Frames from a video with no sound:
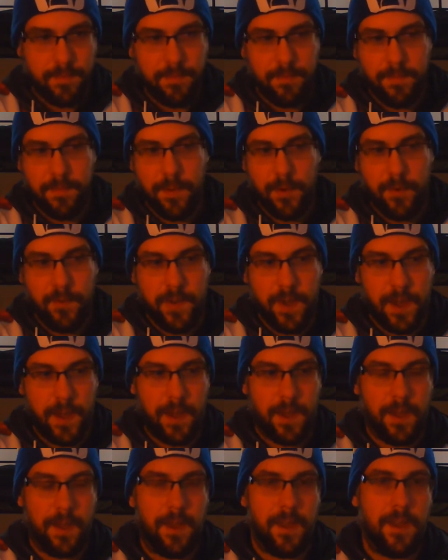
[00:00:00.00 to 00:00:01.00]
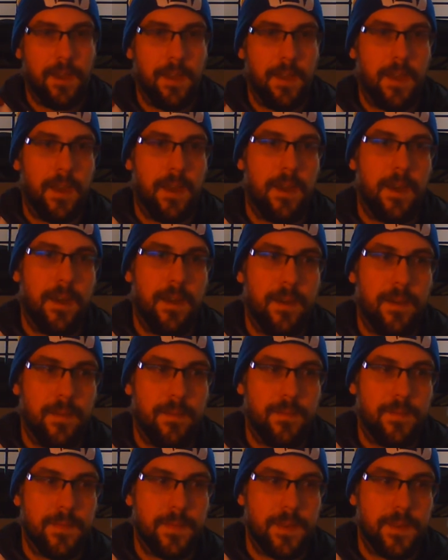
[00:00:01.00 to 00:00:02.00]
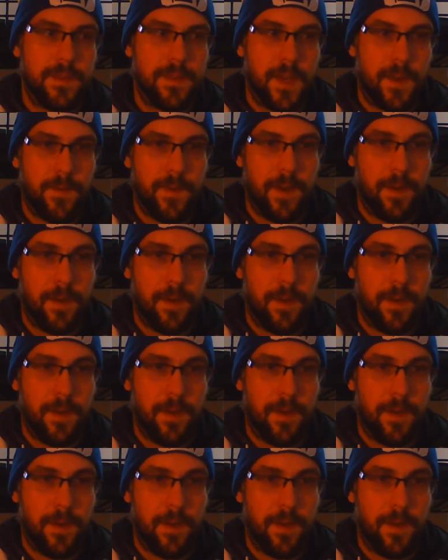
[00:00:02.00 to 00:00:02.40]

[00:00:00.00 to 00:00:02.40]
moving the stuff